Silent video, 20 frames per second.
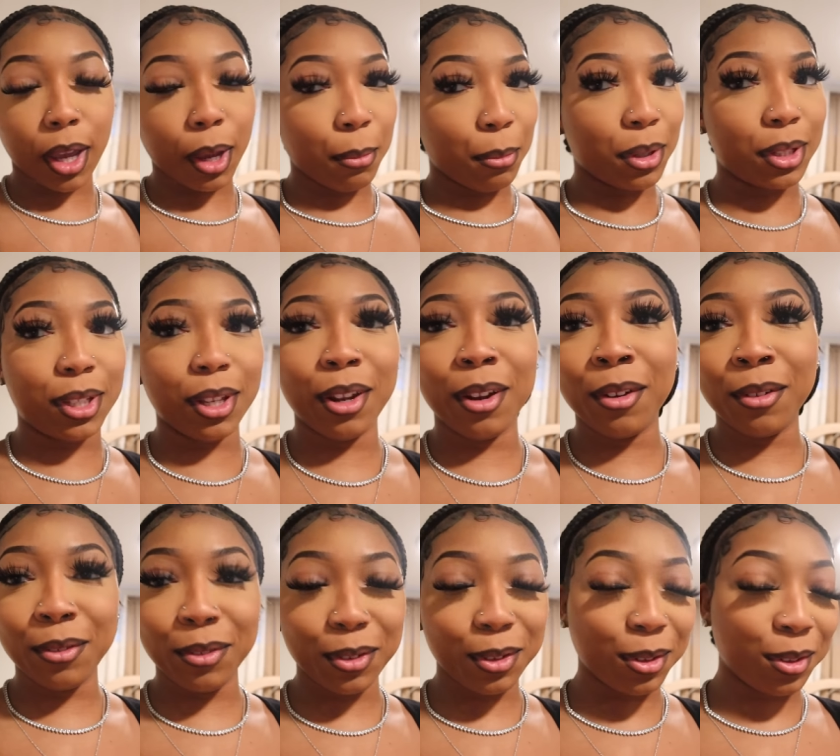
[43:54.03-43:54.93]
camera to
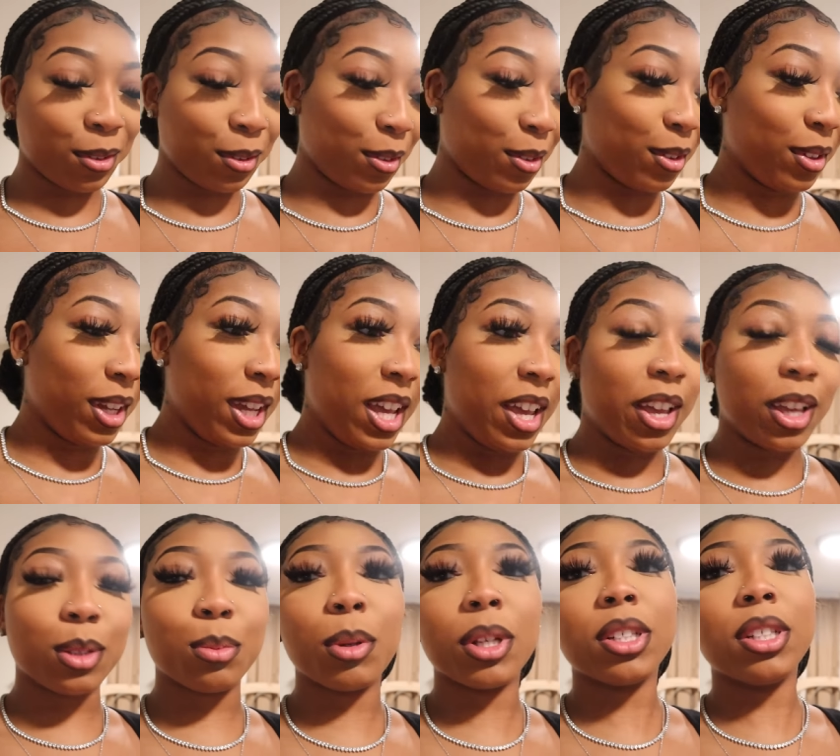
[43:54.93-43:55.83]
no funeral,
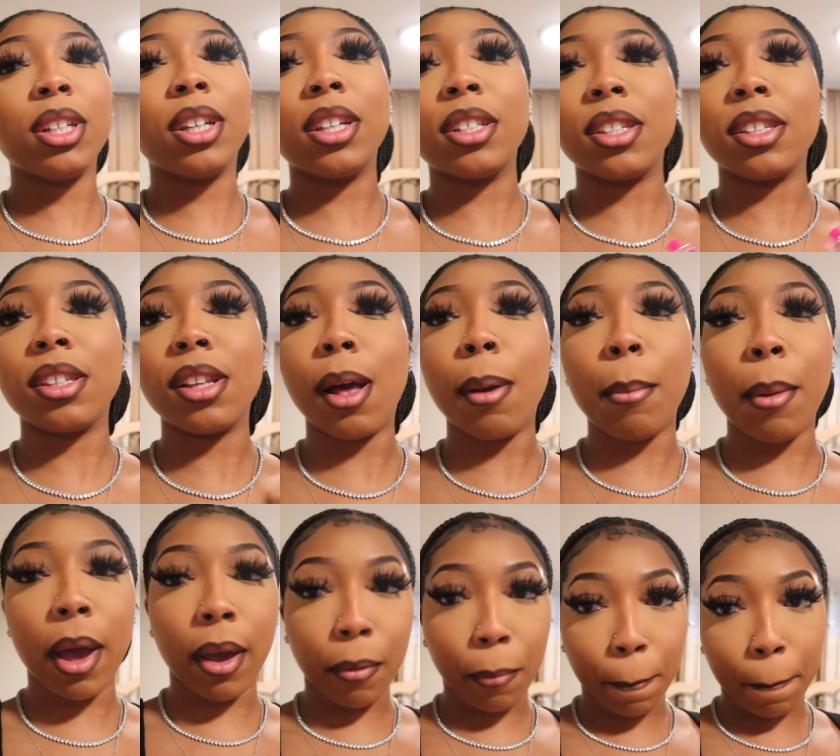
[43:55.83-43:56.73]
especially because it's not
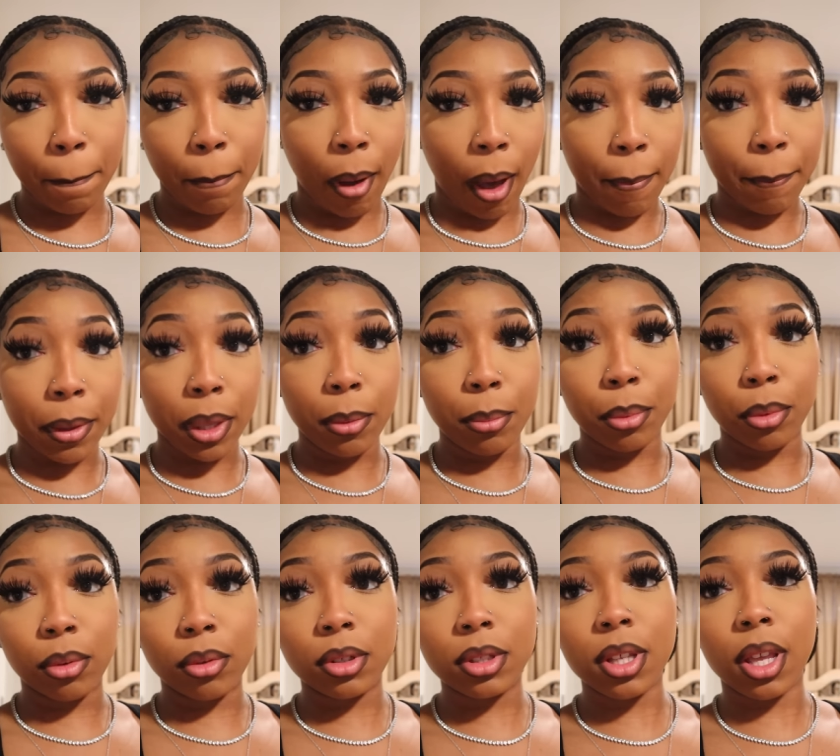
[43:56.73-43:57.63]
my, my
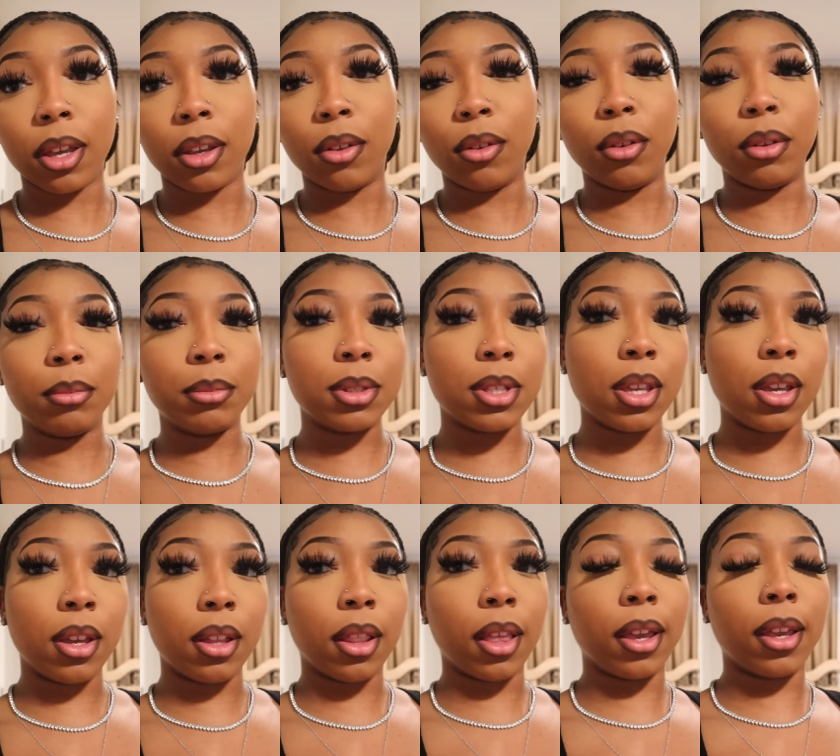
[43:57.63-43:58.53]
people's. Like, you know what I'm
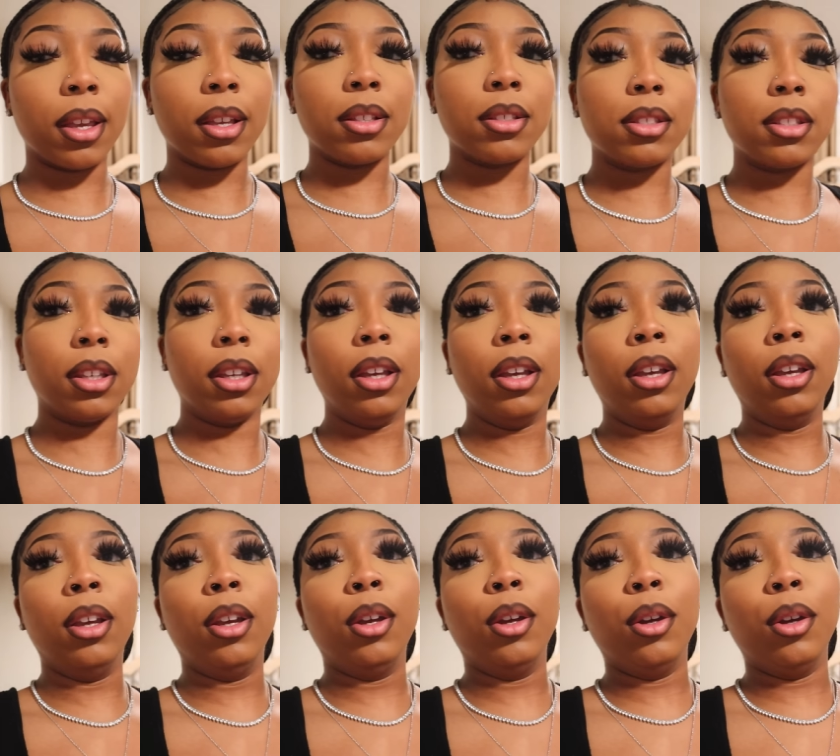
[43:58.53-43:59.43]
saying? Like, it's
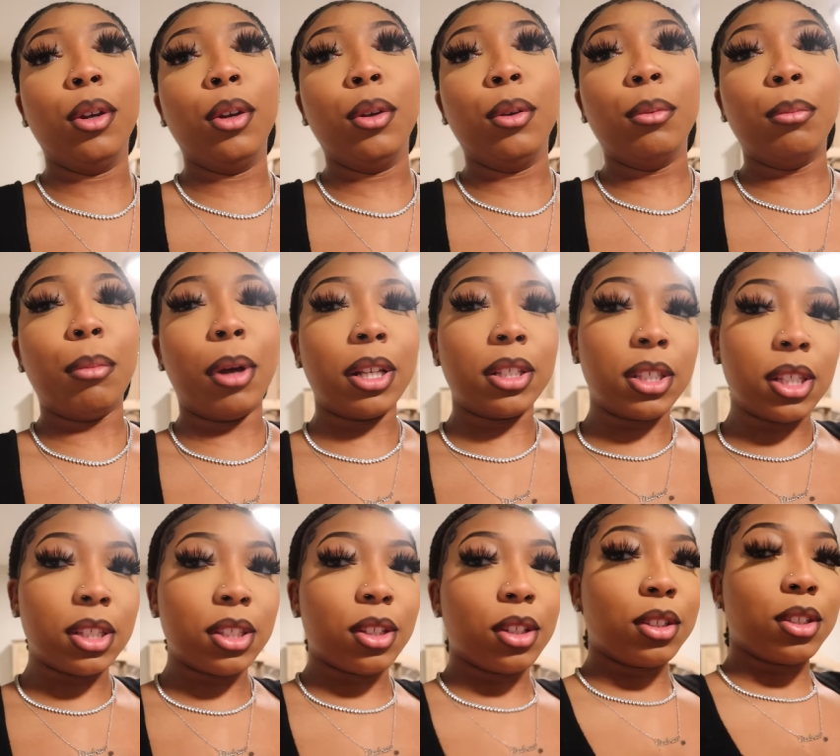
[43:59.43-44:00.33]
my
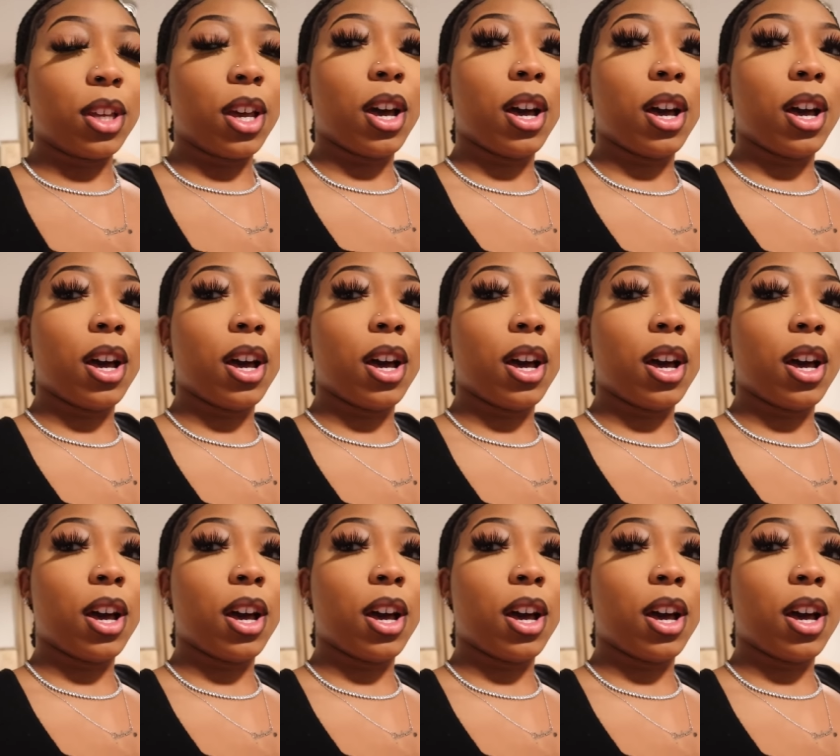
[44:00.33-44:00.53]
sister's